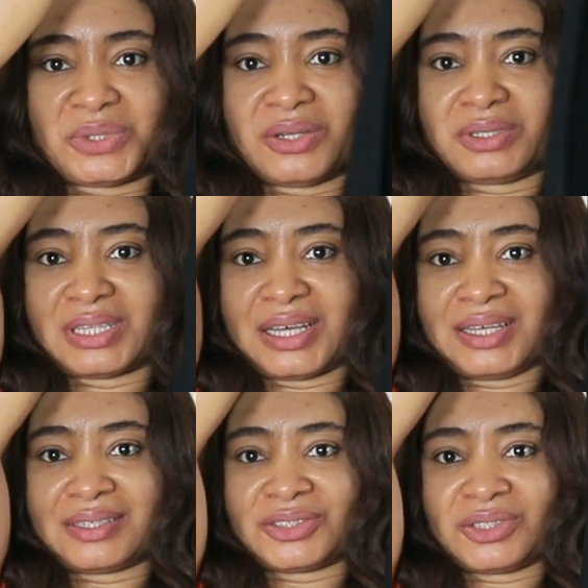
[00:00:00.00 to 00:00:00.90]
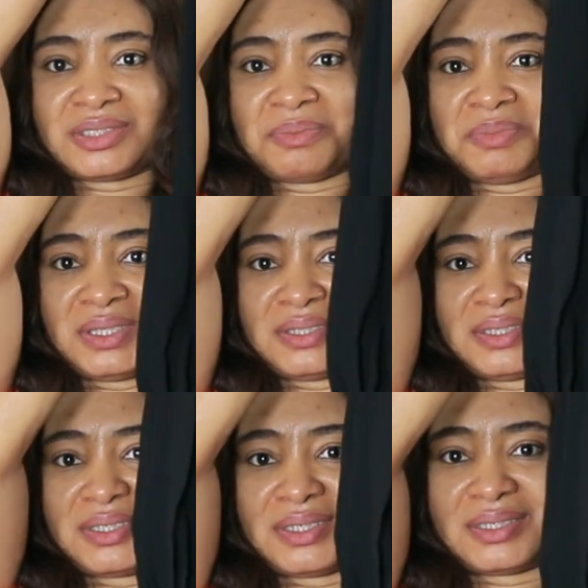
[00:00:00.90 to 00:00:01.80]
what it looks like. It's just a
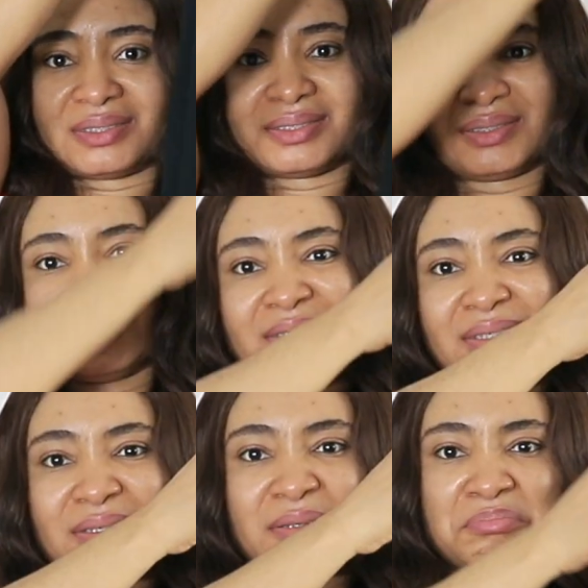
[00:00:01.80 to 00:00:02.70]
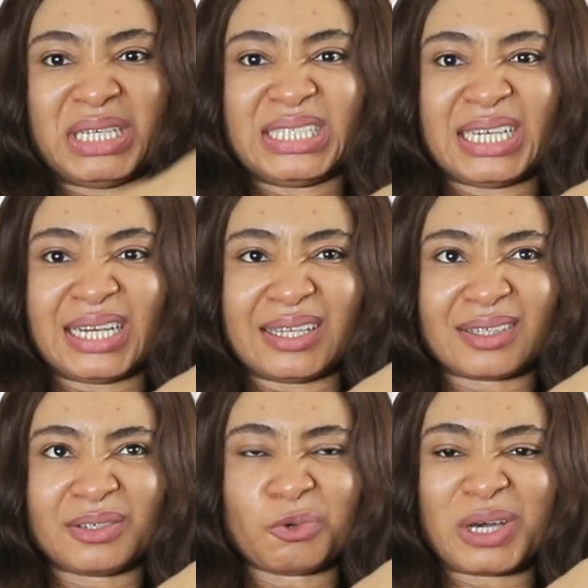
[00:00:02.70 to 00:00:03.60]
basic mini
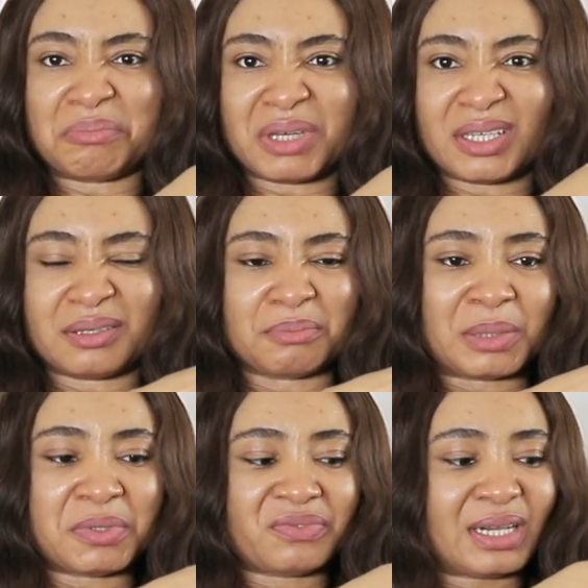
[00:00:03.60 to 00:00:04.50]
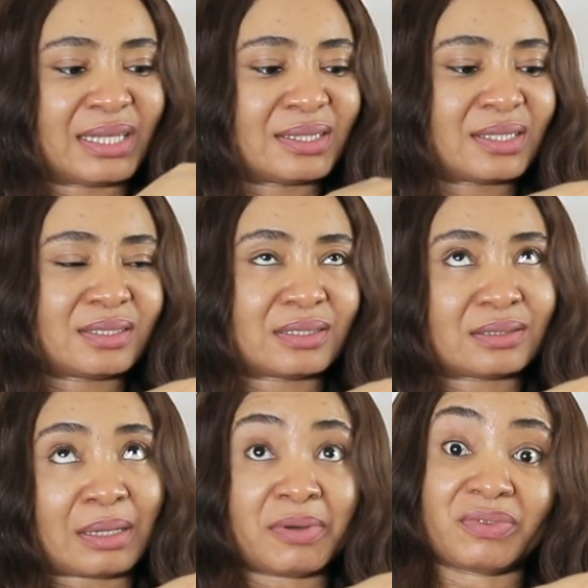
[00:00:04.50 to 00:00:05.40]
length, not quite mini, but above
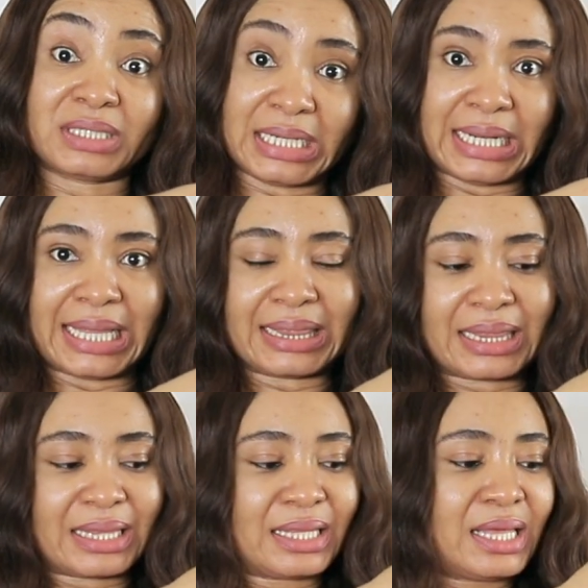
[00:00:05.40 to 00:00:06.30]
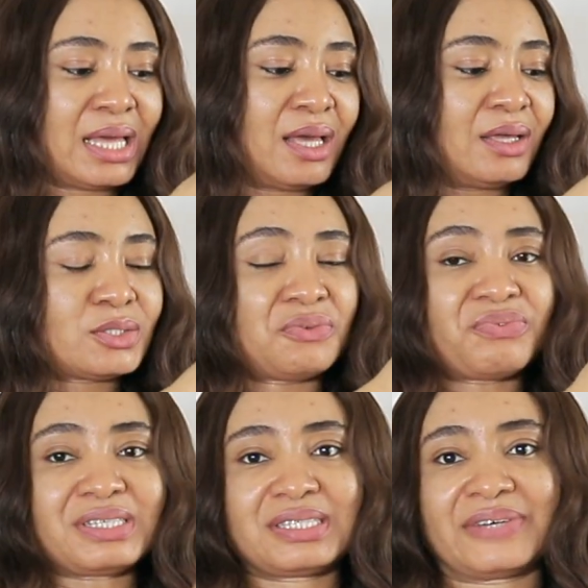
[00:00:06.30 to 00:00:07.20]
the knee length. So the
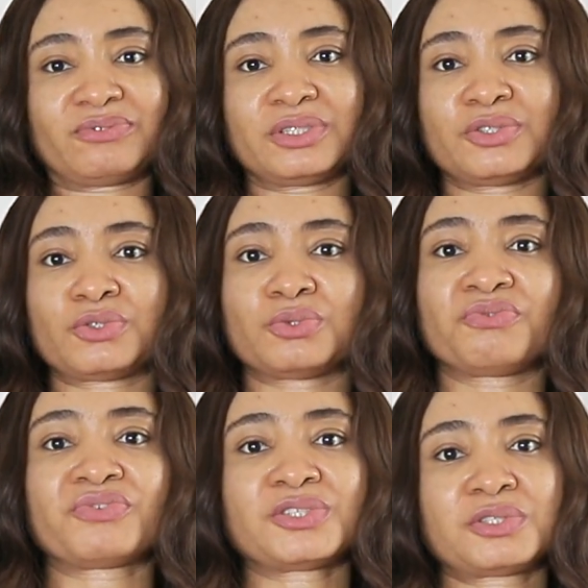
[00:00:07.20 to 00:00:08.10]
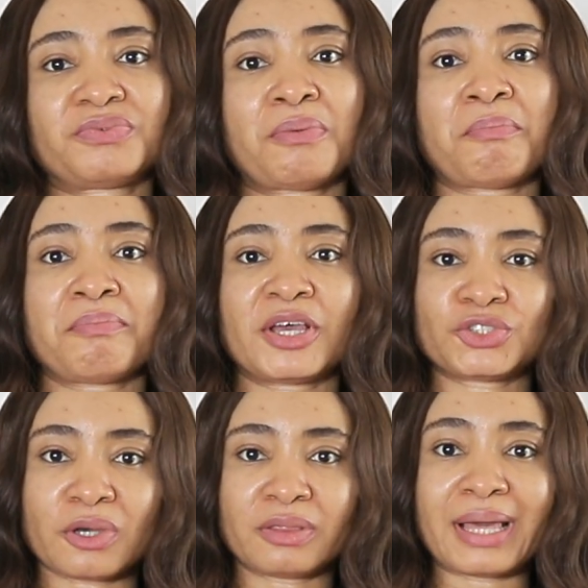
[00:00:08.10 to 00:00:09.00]
first thing I've done is to first of all
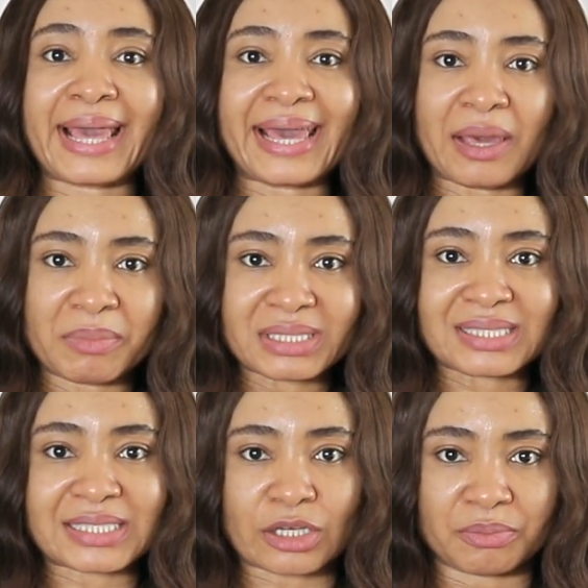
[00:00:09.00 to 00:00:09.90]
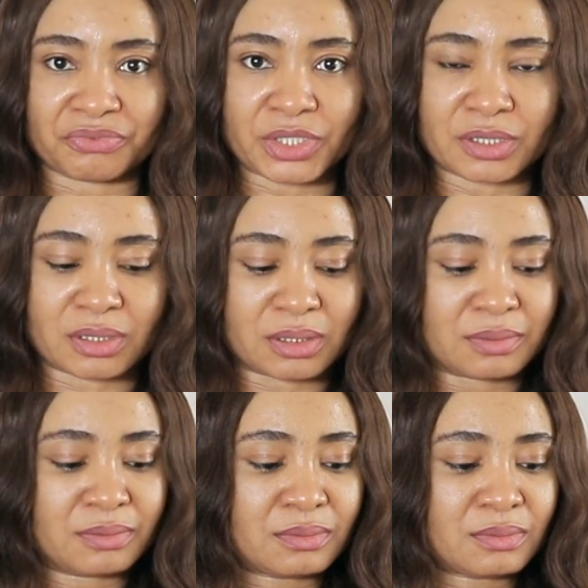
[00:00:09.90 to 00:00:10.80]
measure the hem circumference.
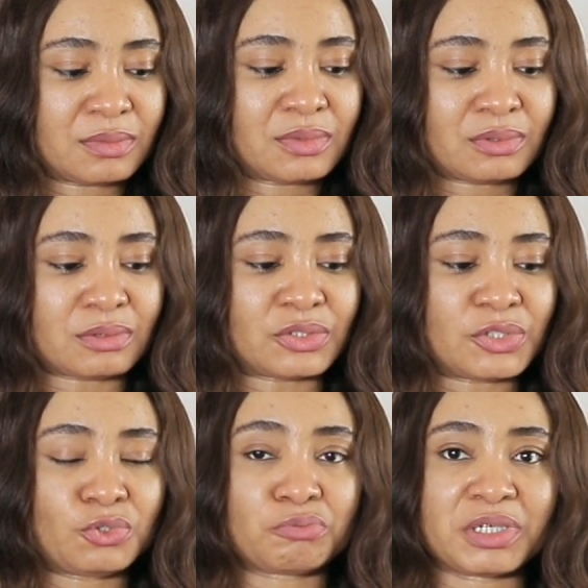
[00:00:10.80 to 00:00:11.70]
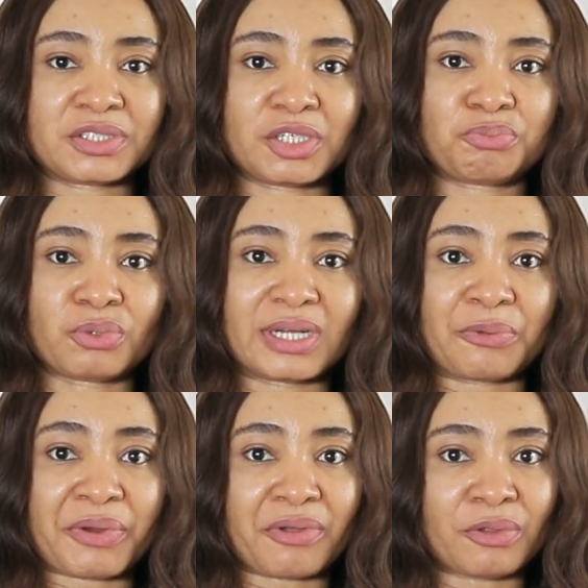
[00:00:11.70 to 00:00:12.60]
I just took my tape rule and I
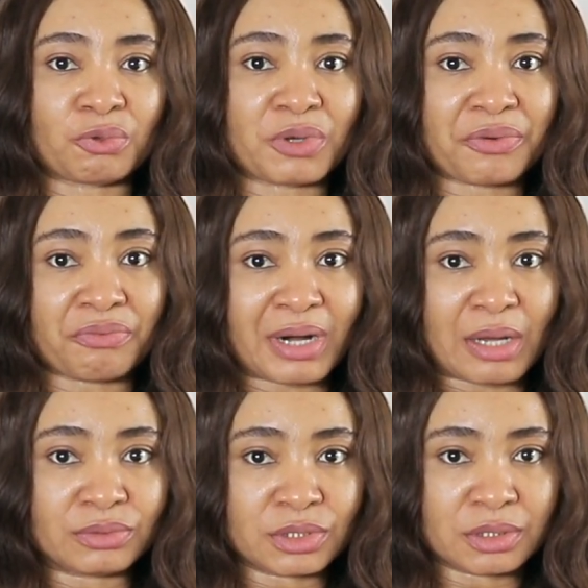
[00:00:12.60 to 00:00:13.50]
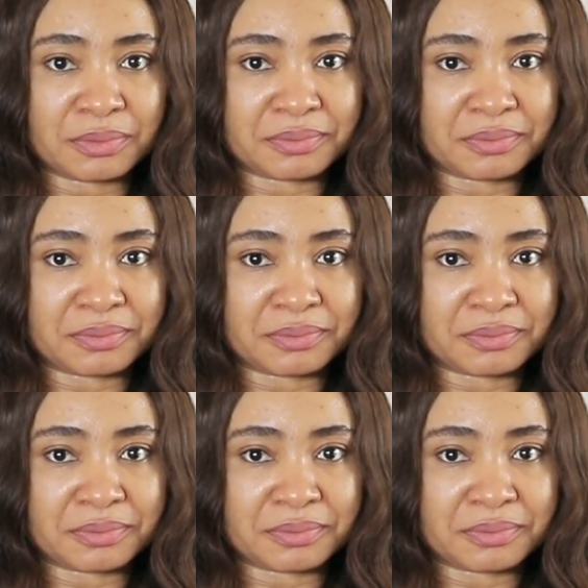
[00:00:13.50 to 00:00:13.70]
went all the way around,